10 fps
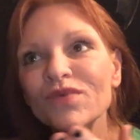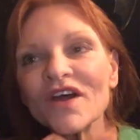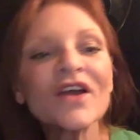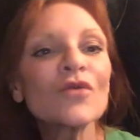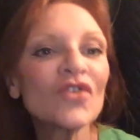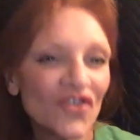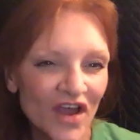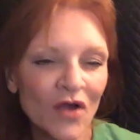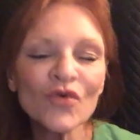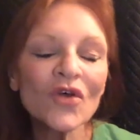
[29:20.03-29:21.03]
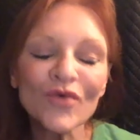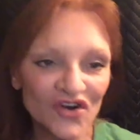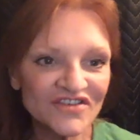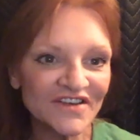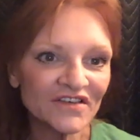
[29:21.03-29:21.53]
playing a real
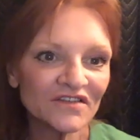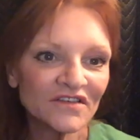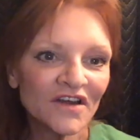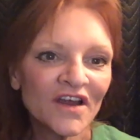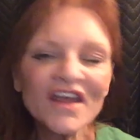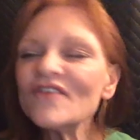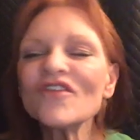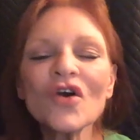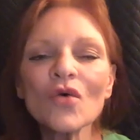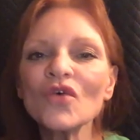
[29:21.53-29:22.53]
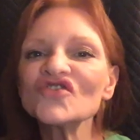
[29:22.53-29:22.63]
person, even though